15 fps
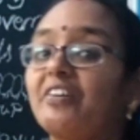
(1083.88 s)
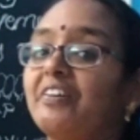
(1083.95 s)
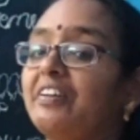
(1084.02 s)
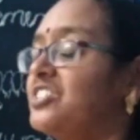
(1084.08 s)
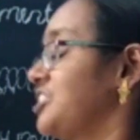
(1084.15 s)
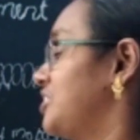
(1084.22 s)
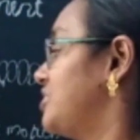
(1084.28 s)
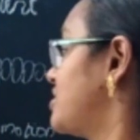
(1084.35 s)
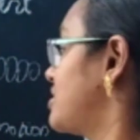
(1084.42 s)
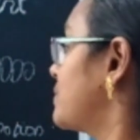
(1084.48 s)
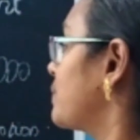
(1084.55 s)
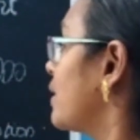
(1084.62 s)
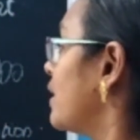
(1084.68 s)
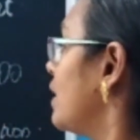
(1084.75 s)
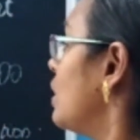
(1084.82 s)
creatures.
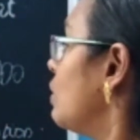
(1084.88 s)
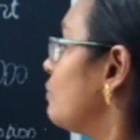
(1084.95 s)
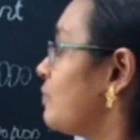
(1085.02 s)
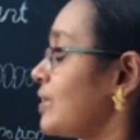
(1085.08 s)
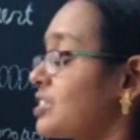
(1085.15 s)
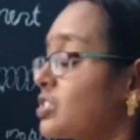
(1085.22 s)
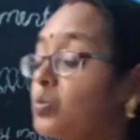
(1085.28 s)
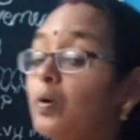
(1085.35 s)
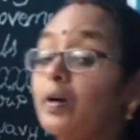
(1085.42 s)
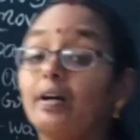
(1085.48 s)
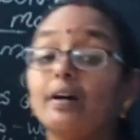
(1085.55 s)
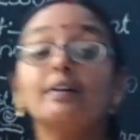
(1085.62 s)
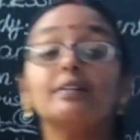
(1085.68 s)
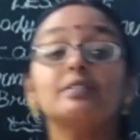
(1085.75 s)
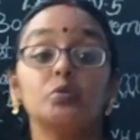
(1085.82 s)
First one,
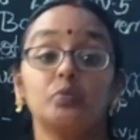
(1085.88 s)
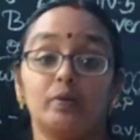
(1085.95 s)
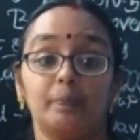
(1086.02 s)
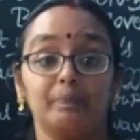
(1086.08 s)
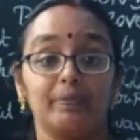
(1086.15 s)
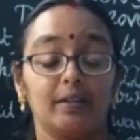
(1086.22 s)
earthworm.